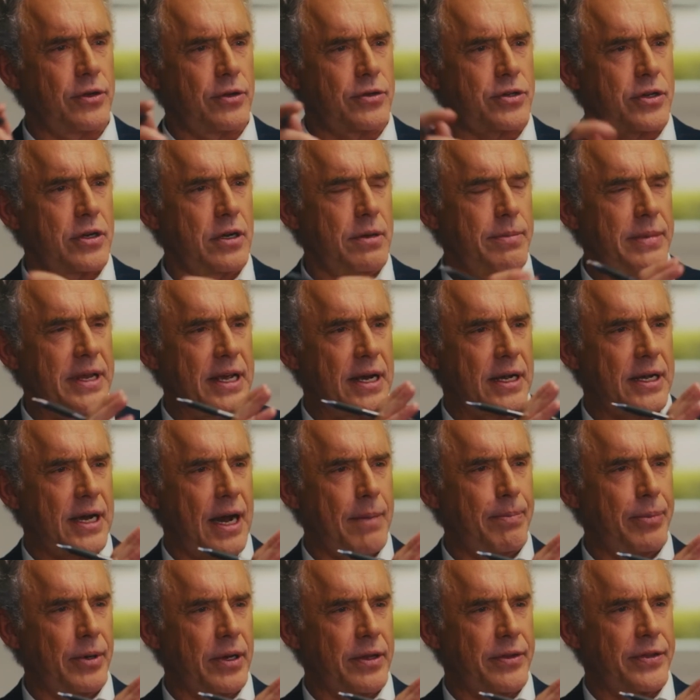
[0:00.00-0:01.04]
There's going to be a
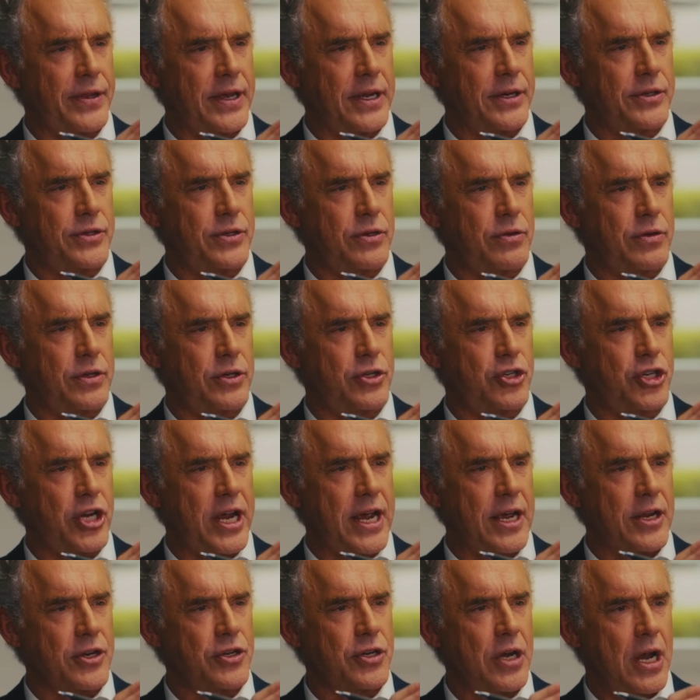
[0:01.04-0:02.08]
couple of things you could
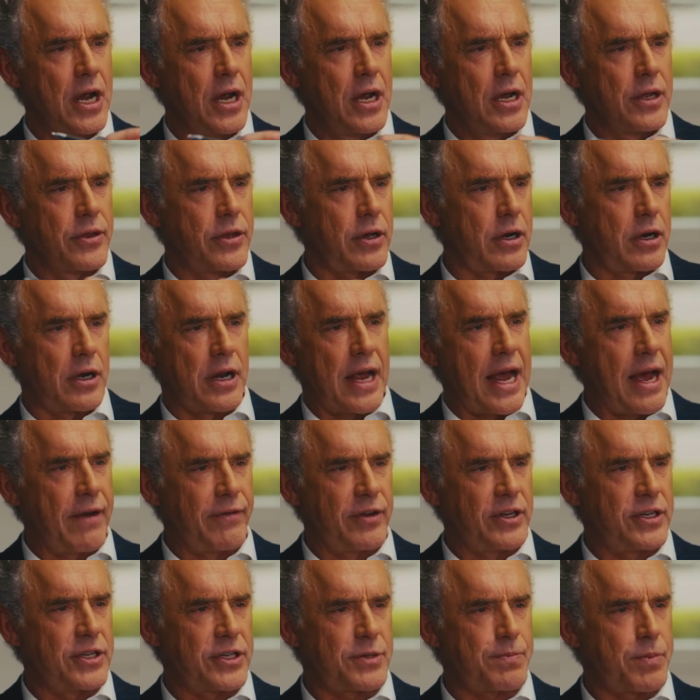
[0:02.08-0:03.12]
change. They're going to have
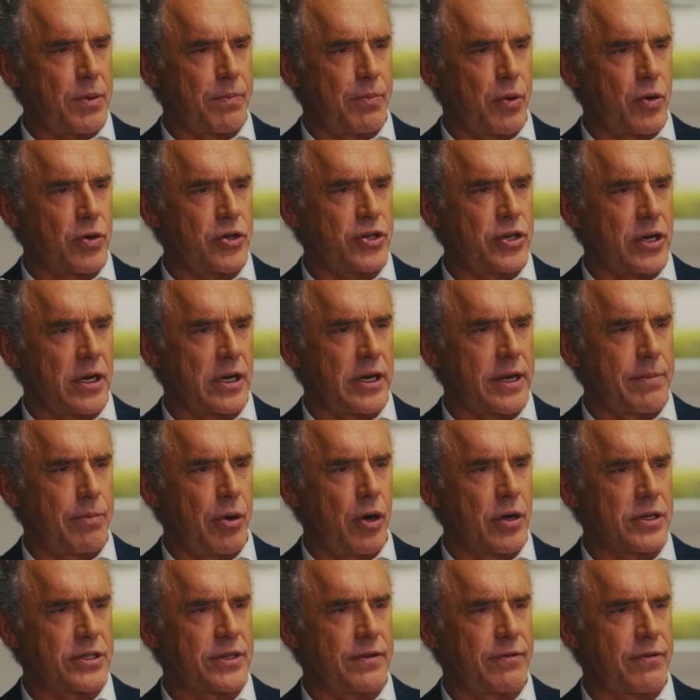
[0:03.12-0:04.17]
a disproportionately
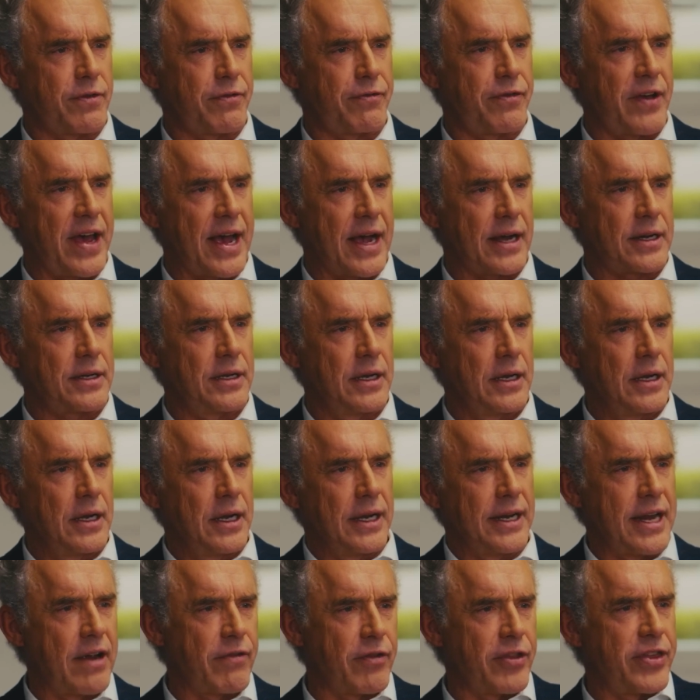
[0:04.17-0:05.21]
positive effect.
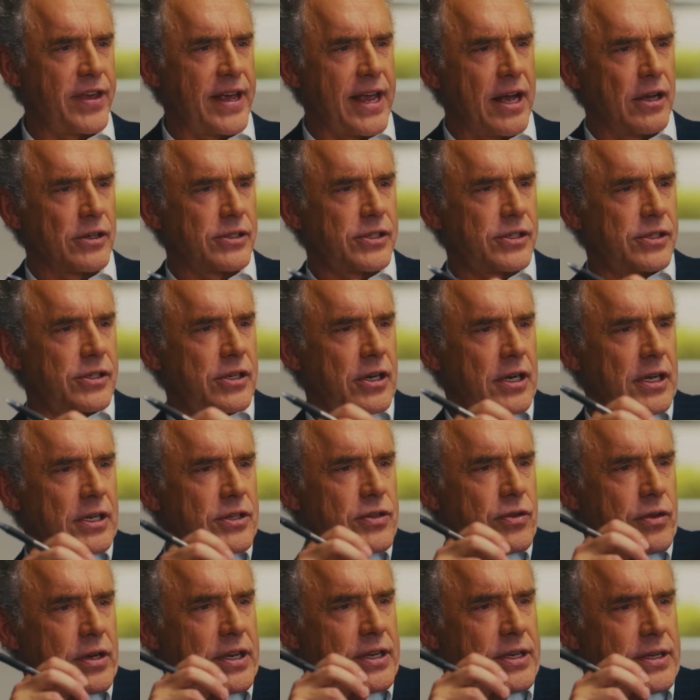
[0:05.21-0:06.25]
And everything else is going to
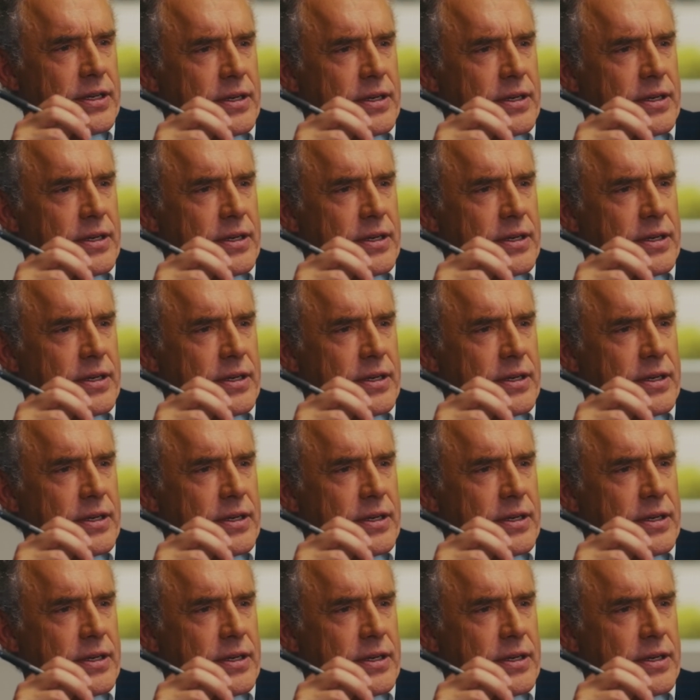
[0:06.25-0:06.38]
sort of...